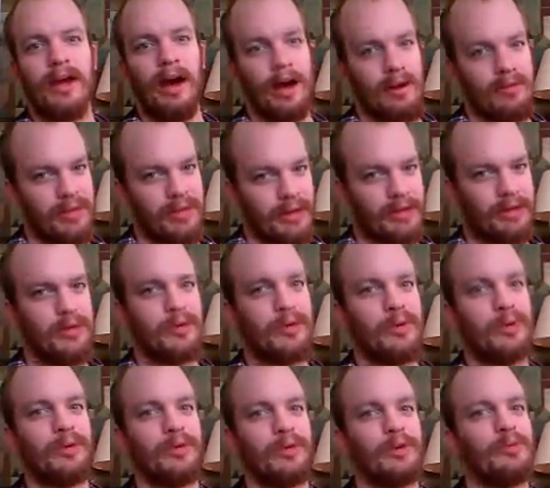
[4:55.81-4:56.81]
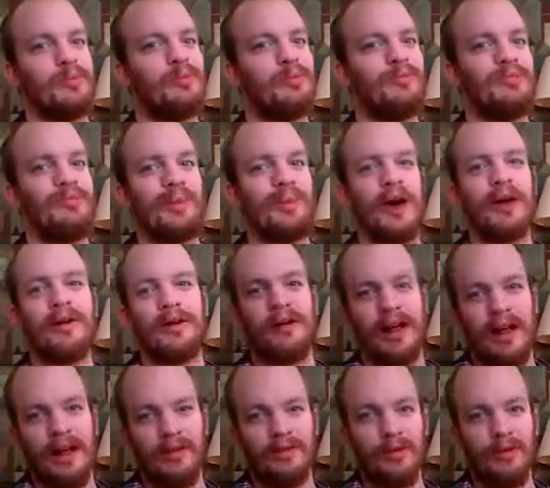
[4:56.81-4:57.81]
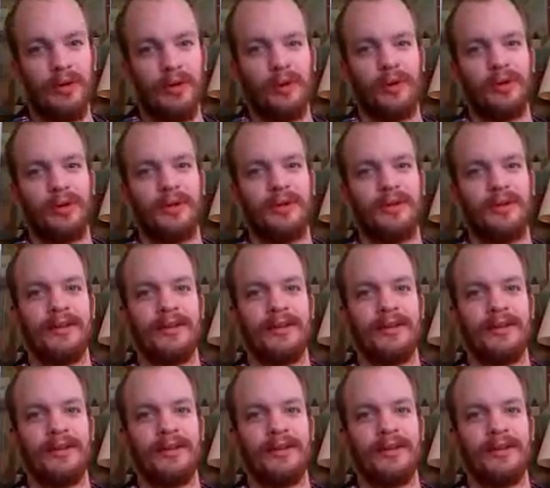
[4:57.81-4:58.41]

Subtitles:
And if they do, you better have your